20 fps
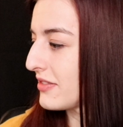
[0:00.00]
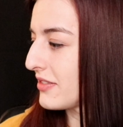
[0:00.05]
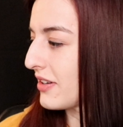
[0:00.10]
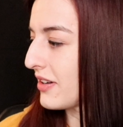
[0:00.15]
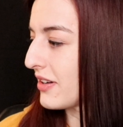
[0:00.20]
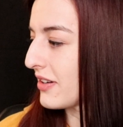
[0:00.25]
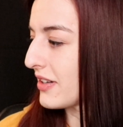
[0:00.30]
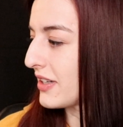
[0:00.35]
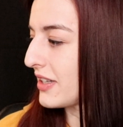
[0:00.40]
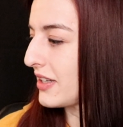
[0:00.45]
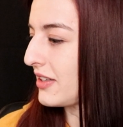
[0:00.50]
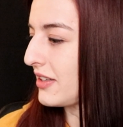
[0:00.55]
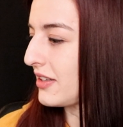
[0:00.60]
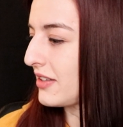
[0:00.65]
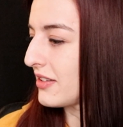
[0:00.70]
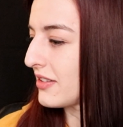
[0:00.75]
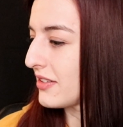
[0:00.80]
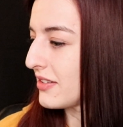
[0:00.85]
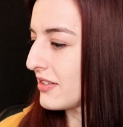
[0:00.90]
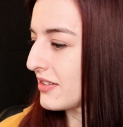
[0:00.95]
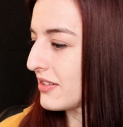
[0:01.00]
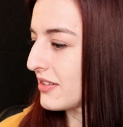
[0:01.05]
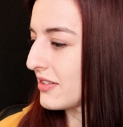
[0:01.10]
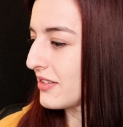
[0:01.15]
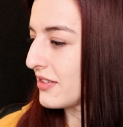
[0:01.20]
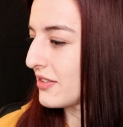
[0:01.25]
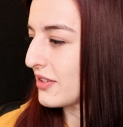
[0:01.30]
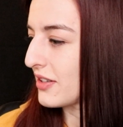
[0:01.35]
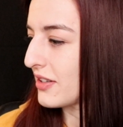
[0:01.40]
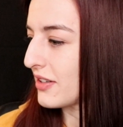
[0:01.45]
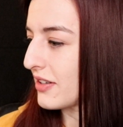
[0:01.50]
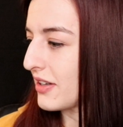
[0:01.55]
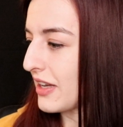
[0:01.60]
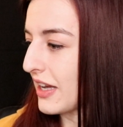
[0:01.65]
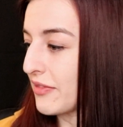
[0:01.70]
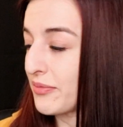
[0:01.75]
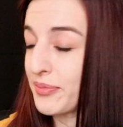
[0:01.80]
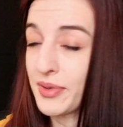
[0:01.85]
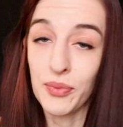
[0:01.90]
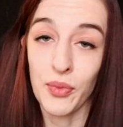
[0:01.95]
I
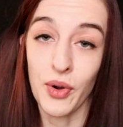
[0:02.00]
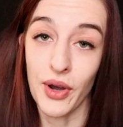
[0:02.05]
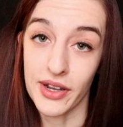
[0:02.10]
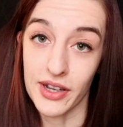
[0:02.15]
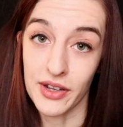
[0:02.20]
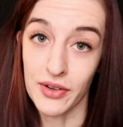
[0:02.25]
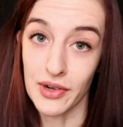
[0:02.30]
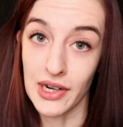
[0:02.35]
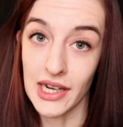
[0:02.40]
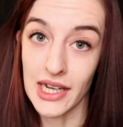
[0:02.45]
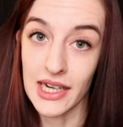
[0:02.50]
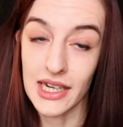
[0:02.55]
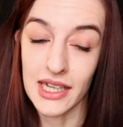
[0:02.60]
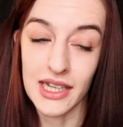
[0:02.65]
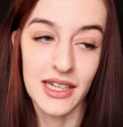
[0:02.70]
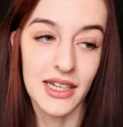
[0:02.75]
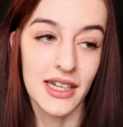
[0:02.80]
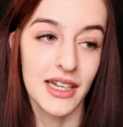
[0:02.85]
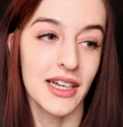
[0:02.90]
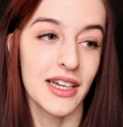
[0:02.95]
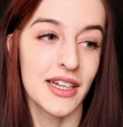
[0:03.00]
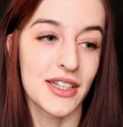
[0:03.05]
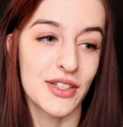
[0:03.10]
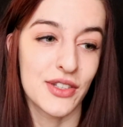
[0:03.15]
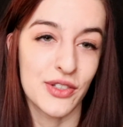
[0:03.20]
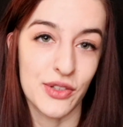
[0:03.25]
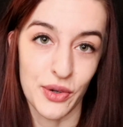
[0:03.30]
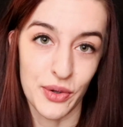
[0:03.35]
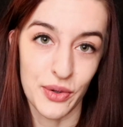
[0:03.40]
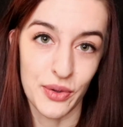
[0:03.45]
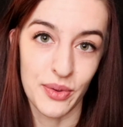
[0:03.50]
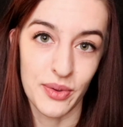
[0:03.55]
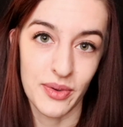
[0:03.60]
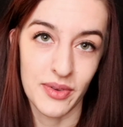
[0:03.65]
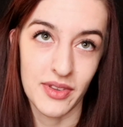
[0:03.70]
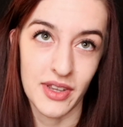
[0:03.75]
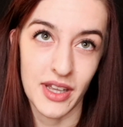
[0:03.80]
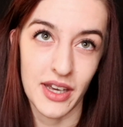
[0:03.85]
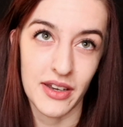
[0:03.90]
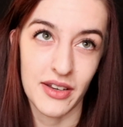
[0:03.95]
have been working on lately, so
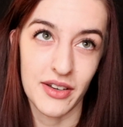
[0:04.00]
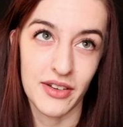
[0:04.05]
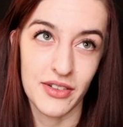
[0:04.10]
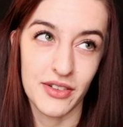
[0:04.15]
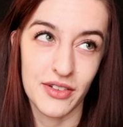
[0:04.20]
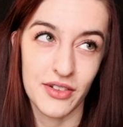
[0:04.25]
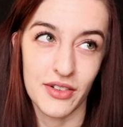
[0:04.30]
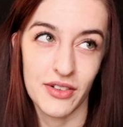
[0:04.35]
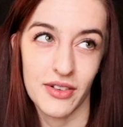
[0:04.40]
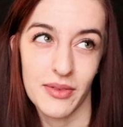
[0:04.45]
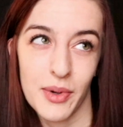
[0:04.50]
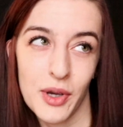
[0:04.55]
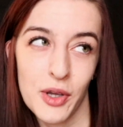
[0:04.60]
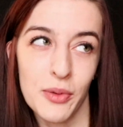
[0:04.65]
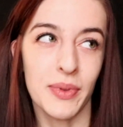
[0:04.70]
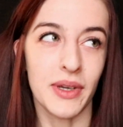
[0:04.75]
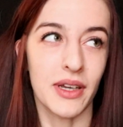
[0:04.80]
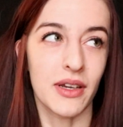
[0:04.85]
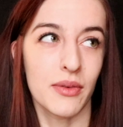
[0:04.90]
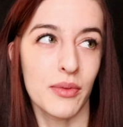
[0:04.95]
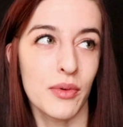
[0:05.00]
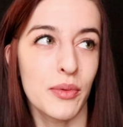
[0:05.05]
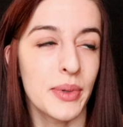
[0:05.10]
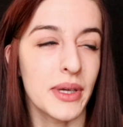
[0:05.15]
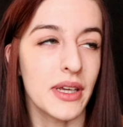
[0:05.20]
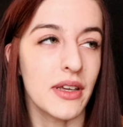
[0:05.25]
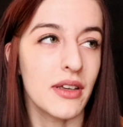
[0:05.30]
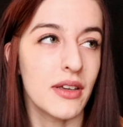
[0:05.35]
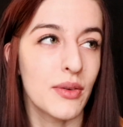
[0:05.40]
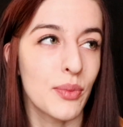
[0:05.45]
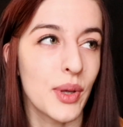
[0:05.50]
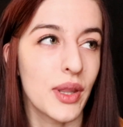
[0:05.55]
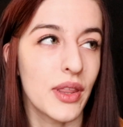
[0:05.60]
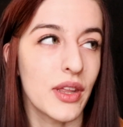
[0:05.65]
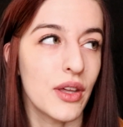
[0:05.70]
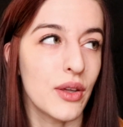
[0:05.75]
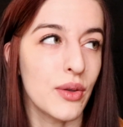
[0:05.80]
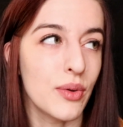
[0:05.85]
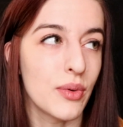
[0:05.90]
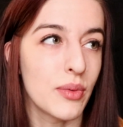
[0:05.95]
that I'm hoping will be with
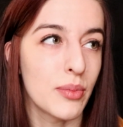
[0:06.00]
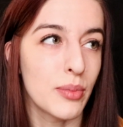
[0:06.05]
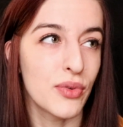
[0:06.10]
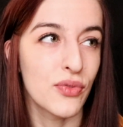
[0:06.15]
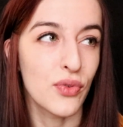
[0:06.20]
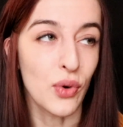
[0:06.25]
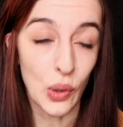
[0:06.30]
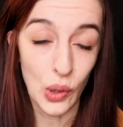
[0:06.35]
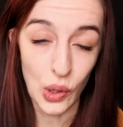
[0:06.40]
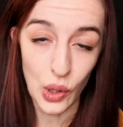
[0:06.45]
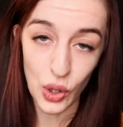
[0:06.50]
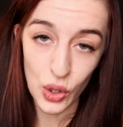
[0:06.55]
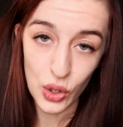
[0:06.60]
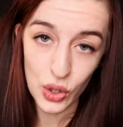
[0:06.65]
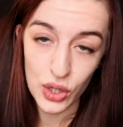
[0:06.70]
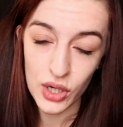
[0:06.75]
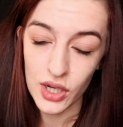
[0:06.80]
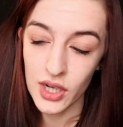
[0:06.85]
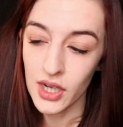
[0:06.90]
you before long.